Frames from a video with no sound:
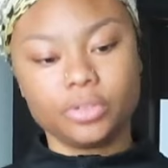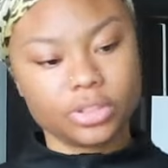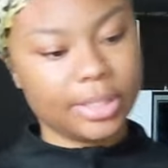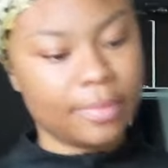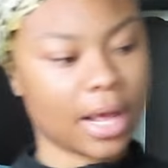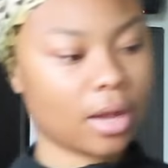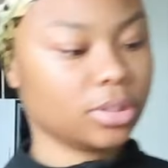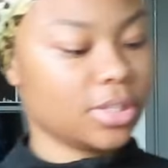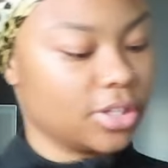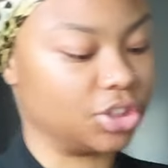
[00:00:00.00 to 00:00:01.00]
usually when I go
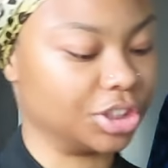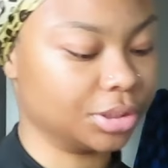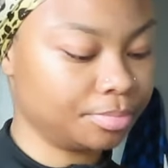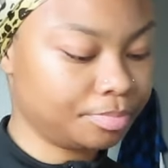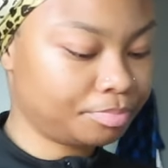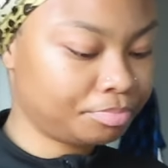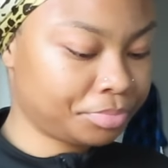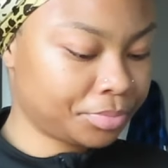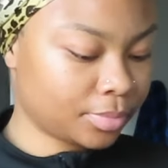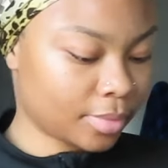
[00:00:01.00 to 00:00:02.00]
to the gym,
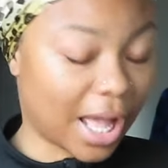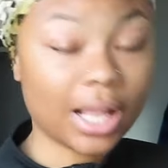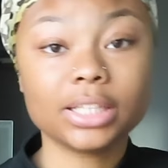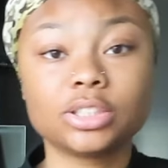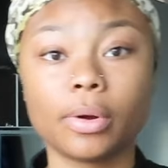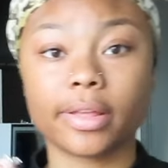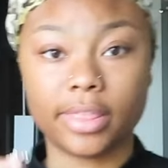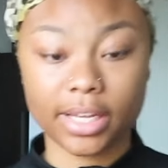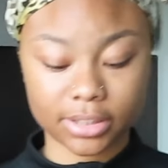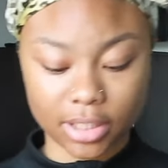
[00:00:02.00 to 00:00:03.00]
I like to wear
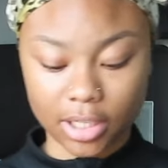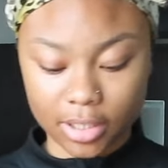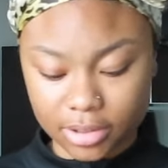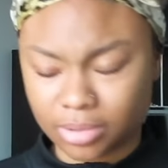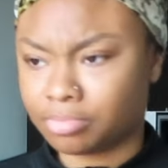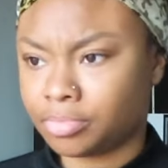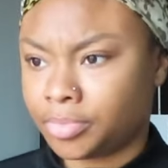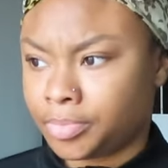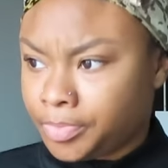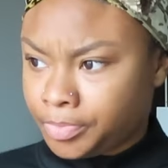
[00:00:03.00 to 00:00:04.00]
thick socks.
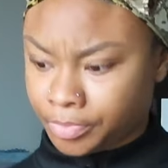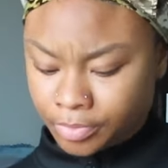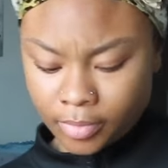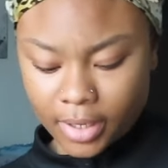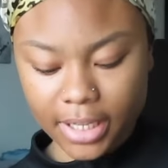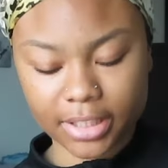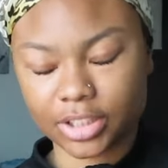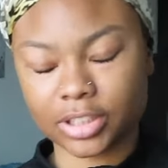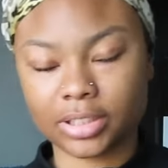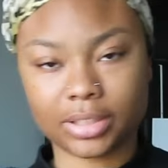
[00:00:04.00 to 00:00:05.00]
It
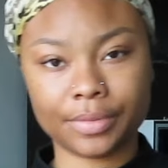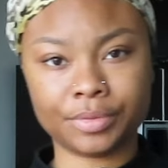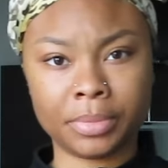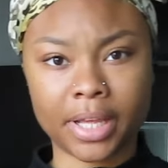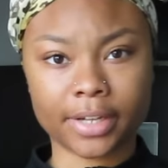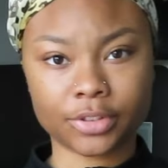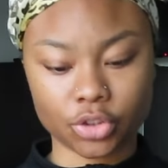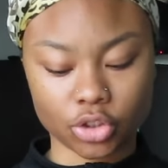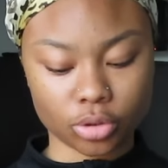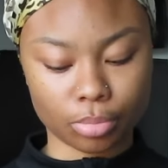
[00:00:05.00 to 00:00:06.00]
just gives me
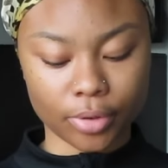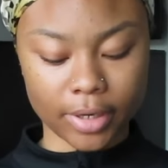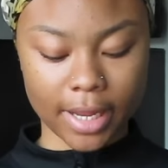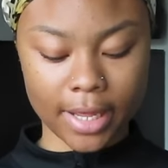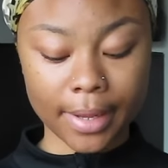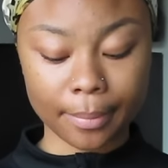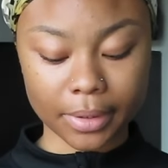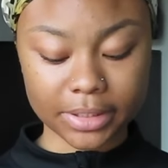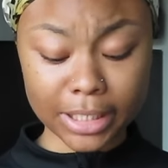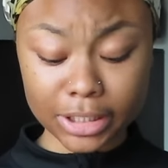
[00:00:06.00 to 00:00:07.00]
extra support and
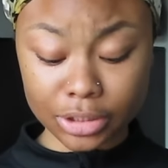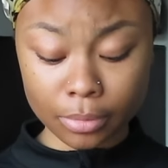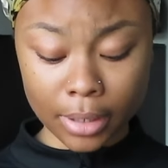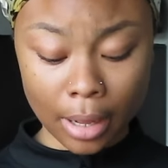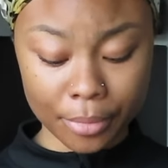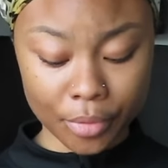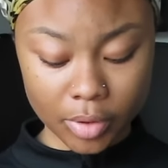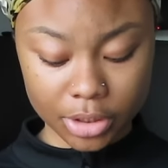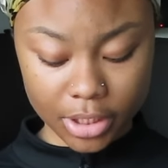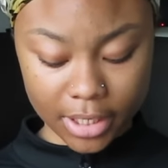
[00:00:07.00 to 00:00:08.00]
protection when I'm
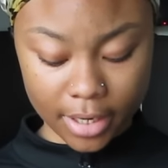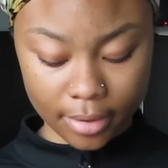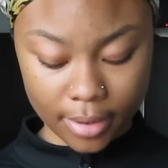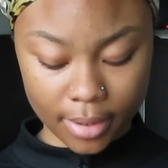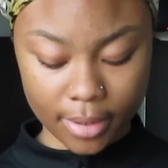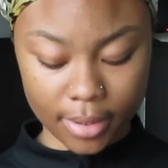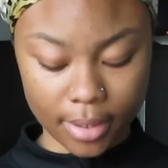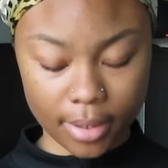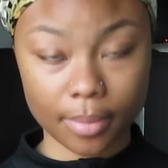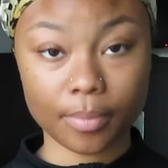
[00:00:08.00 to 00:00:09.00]
doing certain
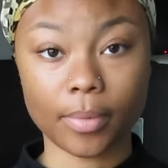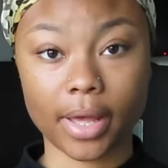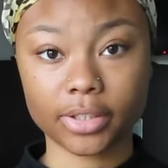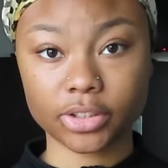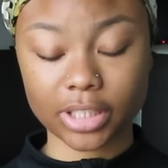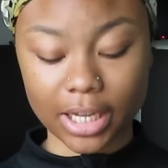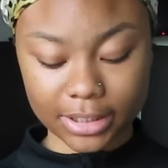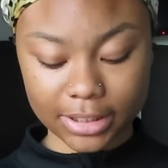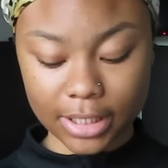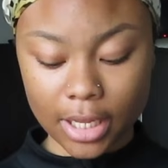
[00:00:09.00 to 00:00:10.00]

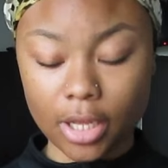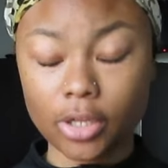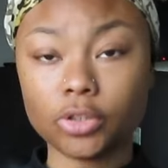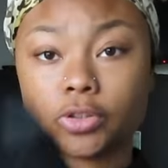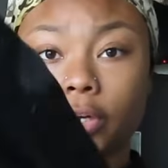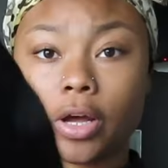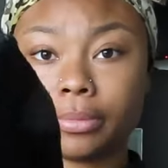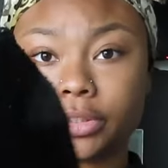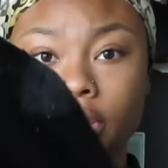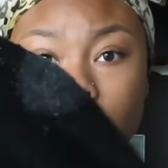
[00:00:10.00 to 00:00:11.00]
exercises. So I'm
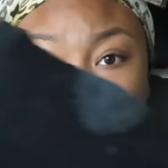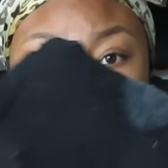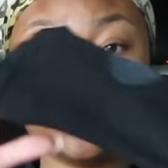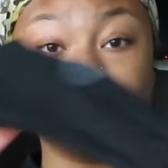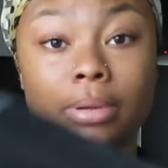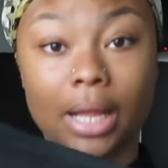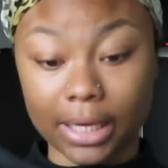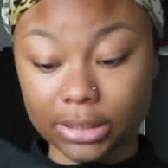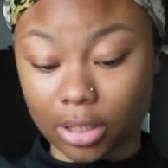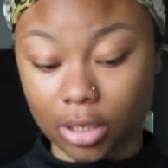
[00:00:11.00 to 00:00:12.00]
just gonna put on these
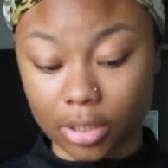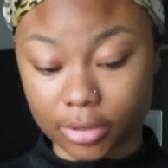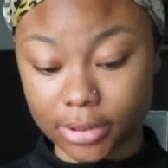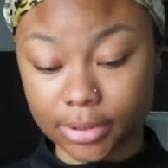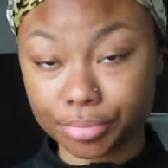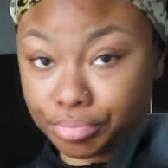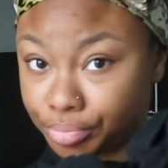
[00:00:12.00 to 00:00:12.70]
black socks.